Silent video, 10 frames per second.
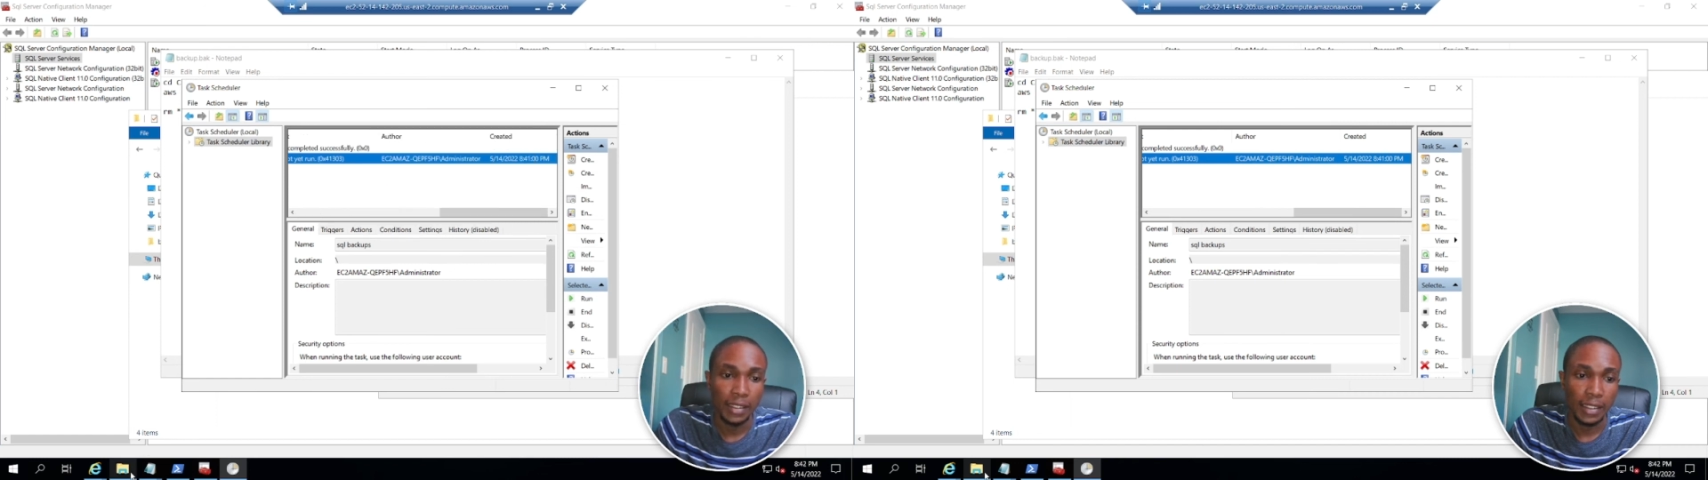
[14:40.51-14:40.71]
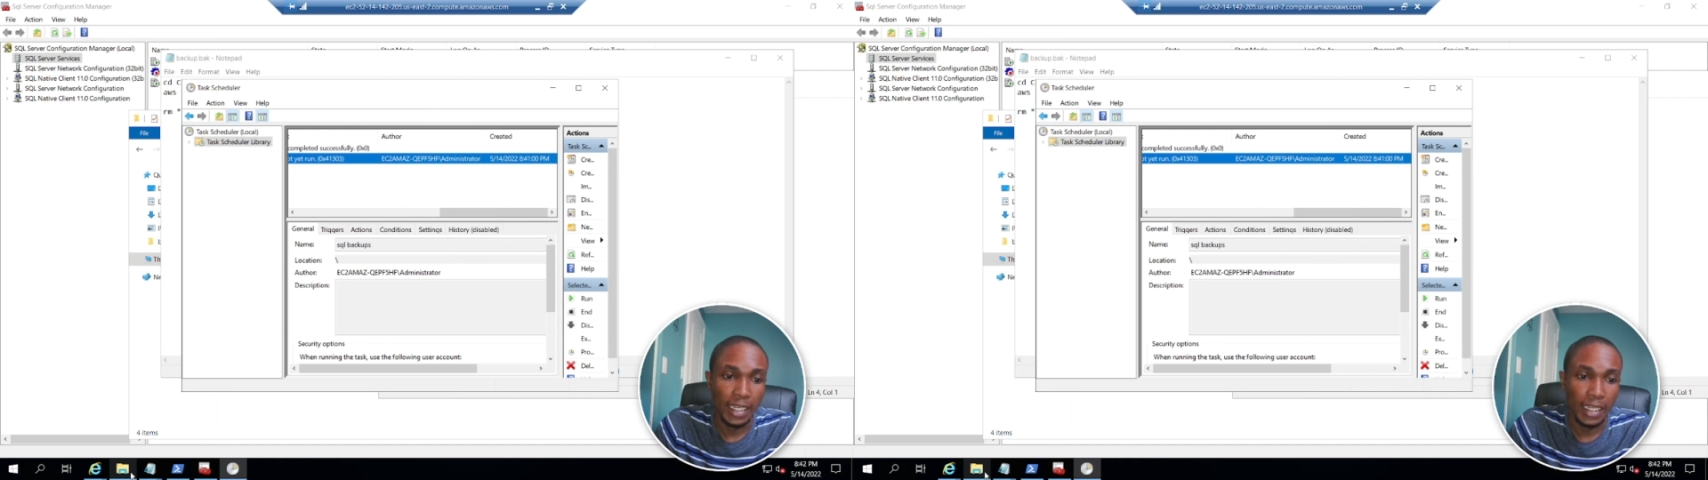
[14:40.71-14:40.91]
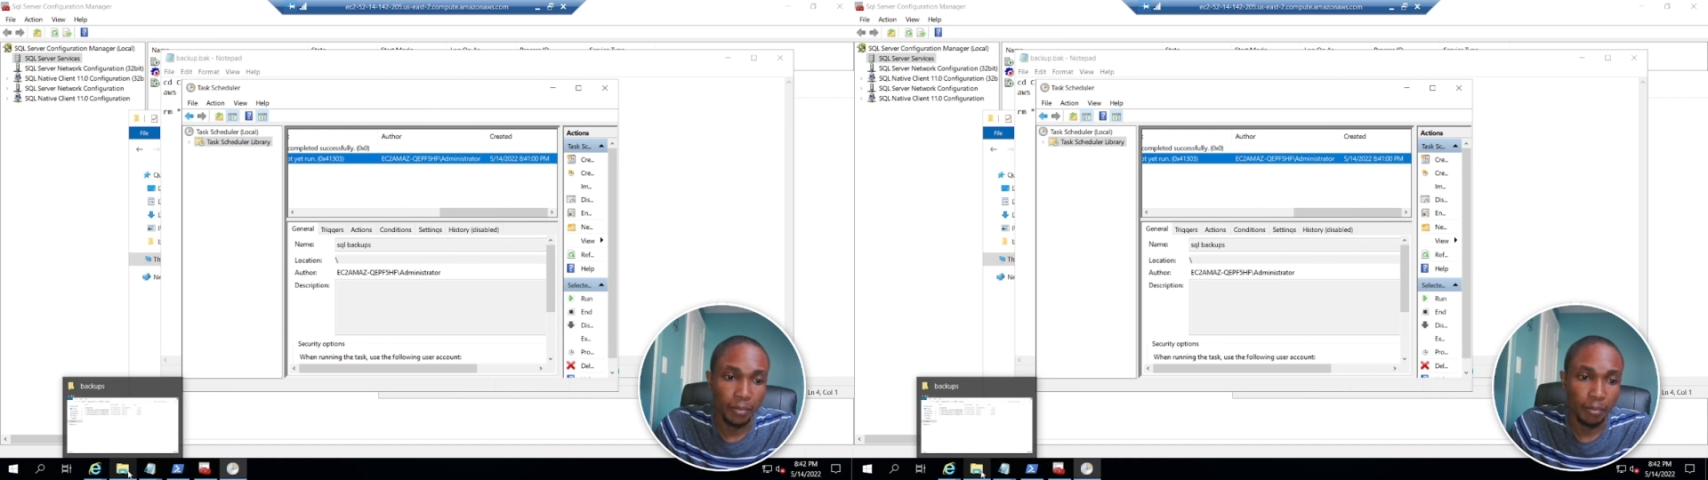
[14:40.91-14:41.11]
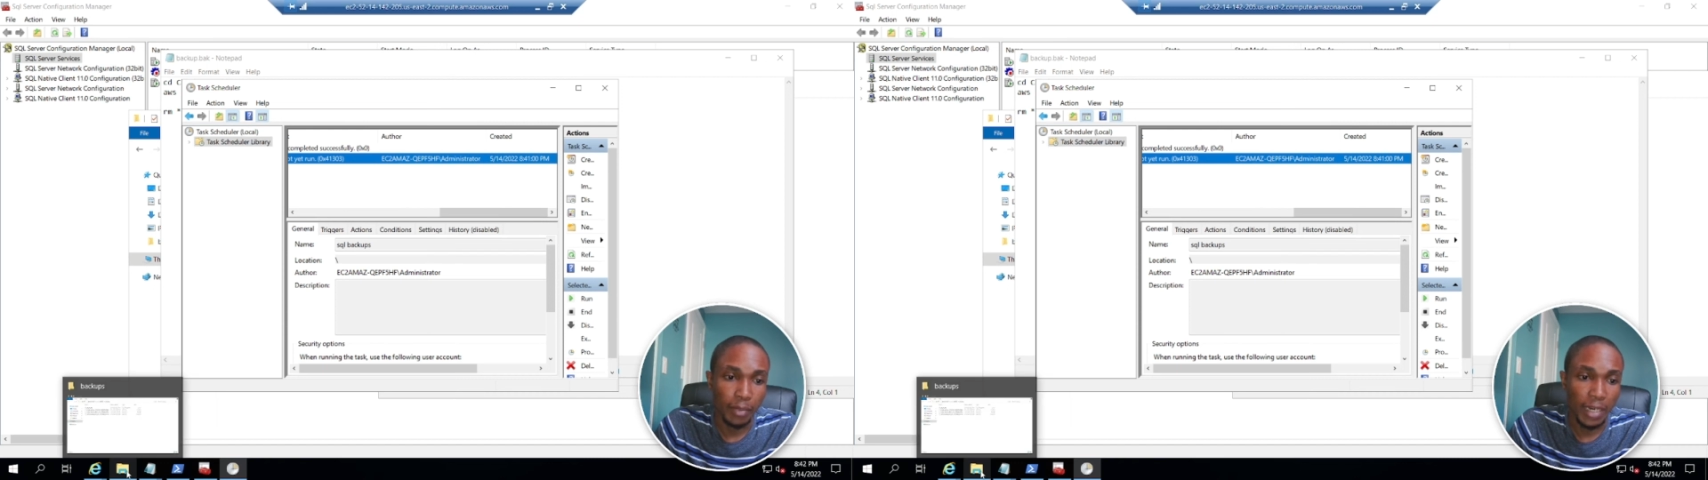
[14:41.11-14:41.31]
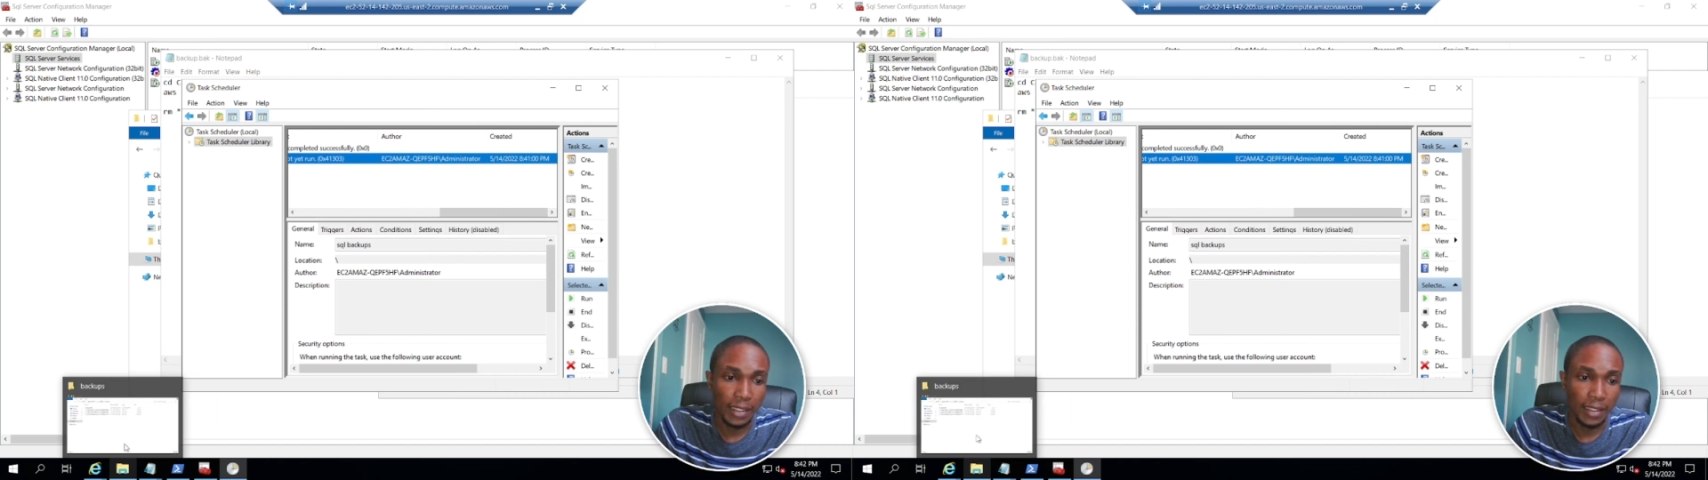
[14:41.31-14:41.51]
that
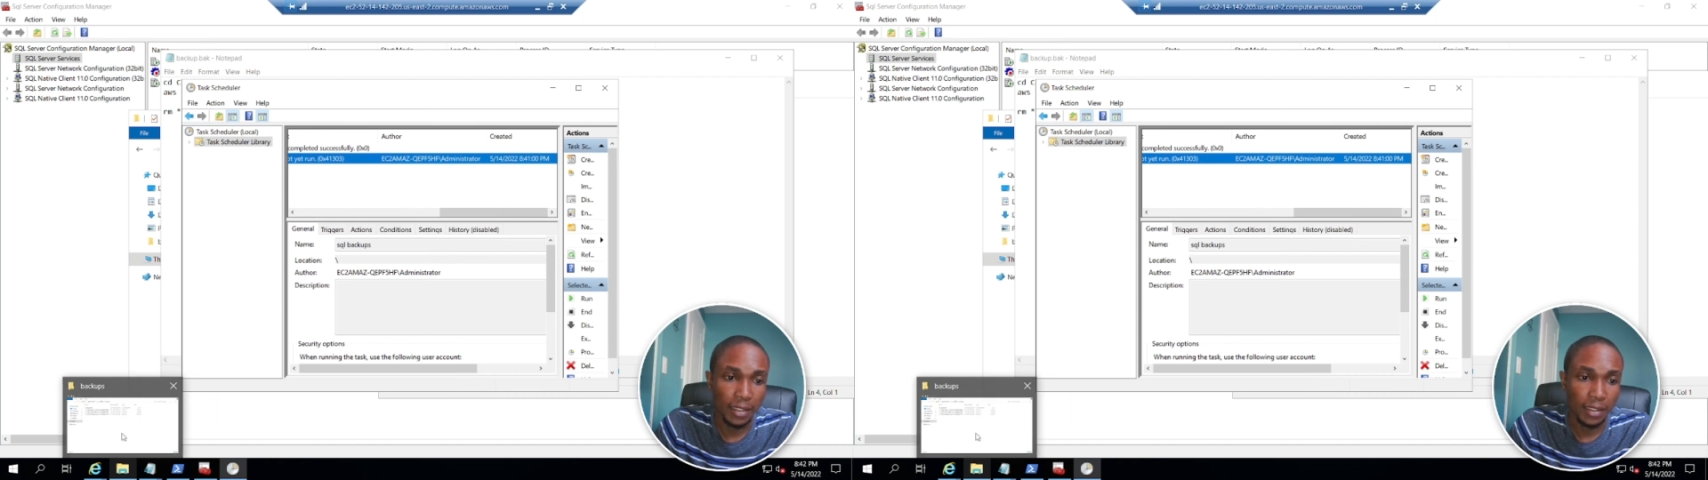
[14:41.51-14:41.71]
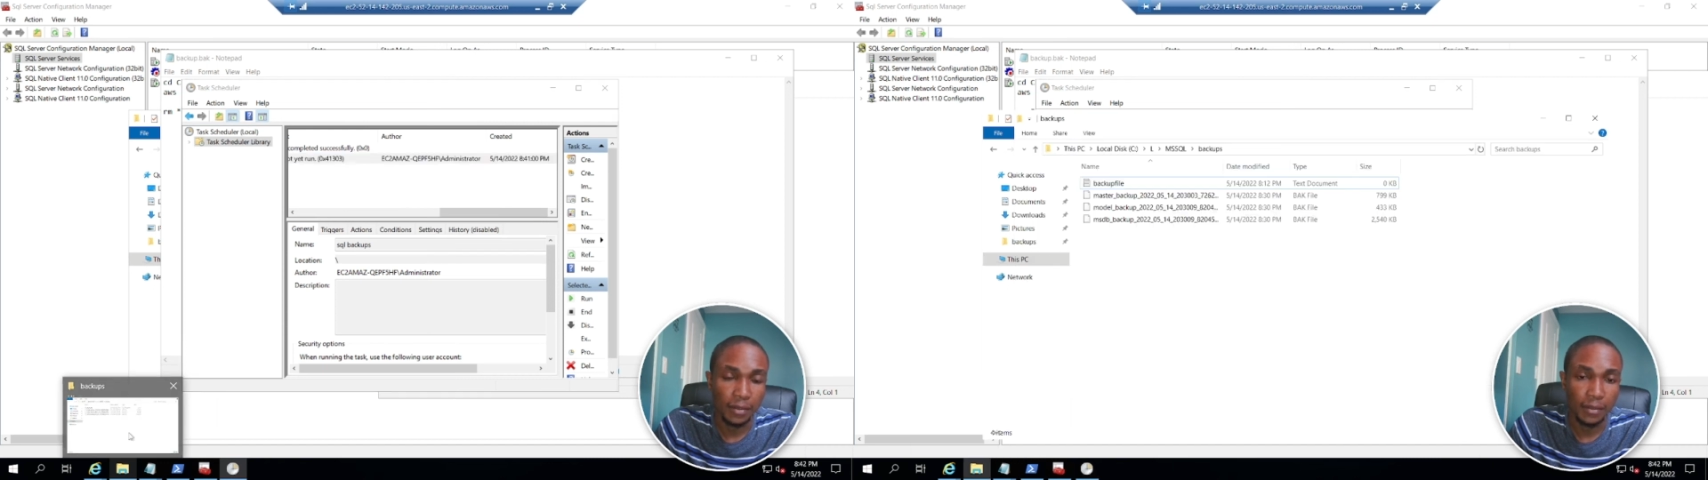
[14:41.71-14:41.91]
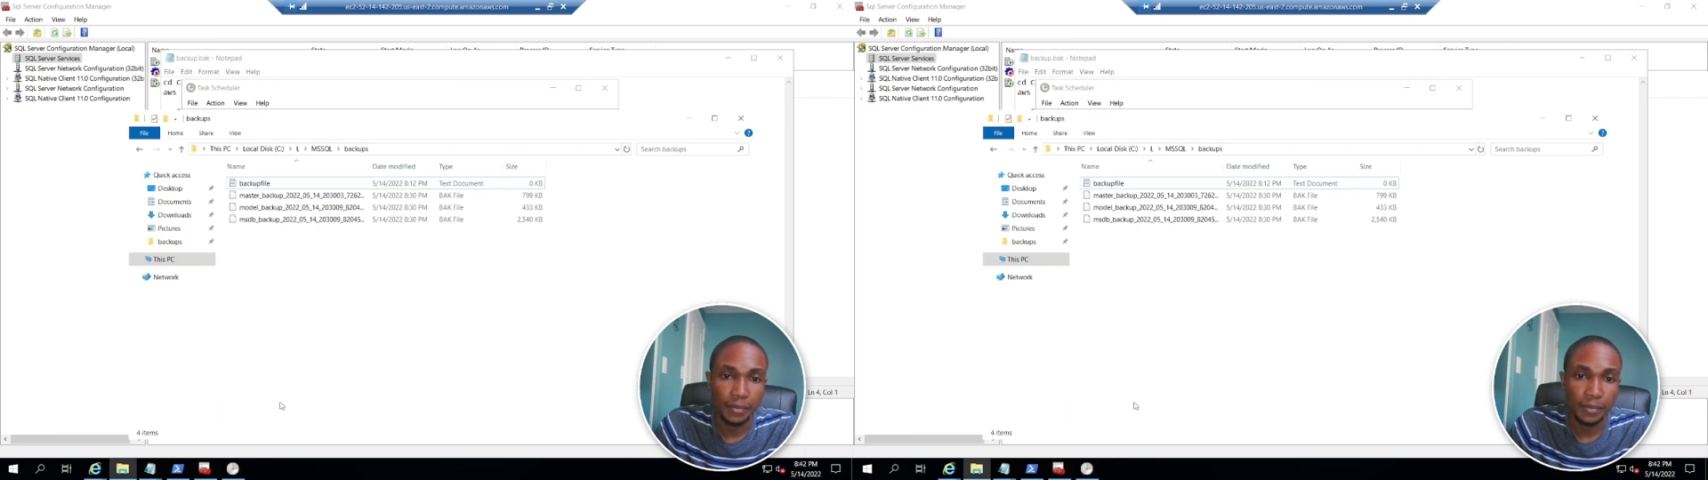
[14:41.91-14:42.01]
but